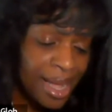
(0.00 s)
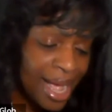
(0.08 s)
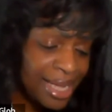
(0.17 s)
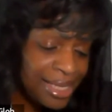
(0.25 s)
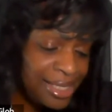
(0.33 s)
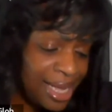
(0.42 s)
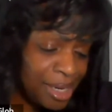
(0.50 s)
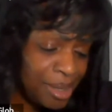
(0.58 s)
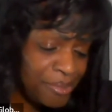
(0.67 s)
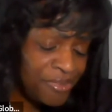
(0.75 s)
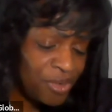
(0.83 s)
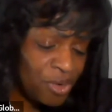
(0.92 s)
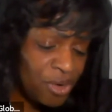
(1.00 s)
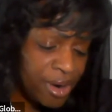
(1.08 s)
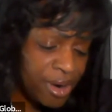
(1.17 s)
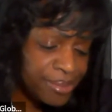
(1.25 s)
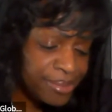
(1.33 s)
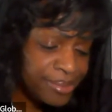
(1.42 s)
I signed up
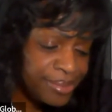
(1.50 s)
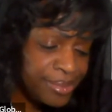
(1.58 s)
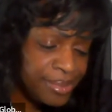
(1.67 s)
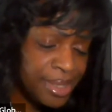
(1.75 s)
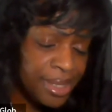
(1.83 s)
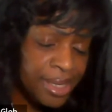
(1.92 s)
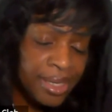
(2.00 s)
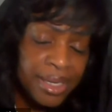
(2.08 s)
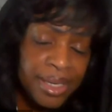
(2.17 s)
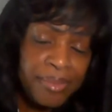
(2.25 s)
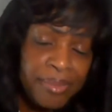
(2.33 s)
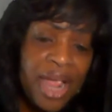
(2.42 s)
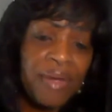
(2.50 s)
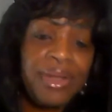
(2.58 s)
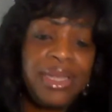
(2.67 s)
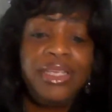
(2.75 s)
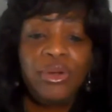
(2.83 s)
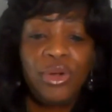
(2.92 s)
for
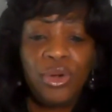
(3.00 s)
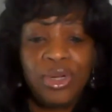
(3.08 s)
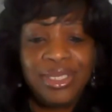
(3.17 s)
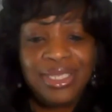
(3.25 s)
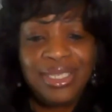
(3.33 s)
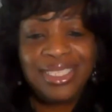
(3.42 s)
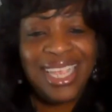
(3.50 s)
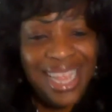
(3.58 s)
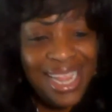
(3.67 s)
paralegal courses